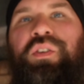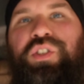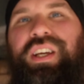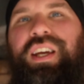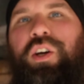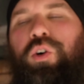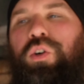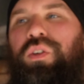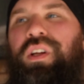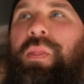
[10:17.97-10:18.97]
Dig a
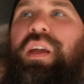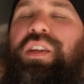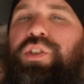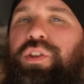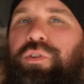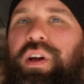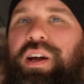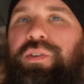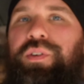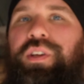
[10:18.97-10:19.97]
hole into the
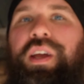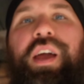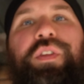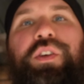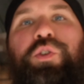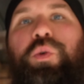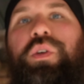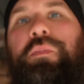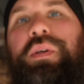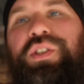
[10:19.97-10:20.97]
ground and then do
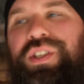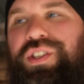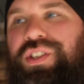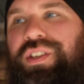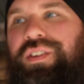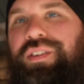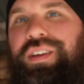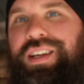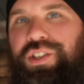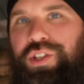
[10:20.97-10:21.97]
your business
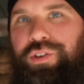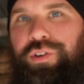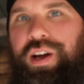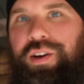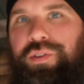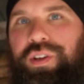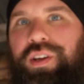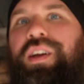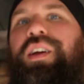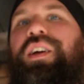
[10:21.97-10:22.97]
into the ground.
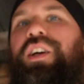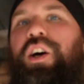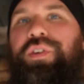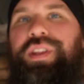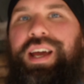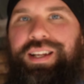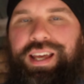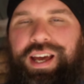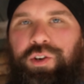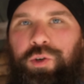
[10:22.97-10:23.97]
Cover that
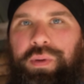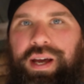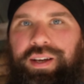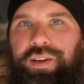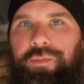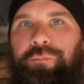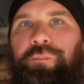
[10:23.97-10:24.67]
cat hole back up.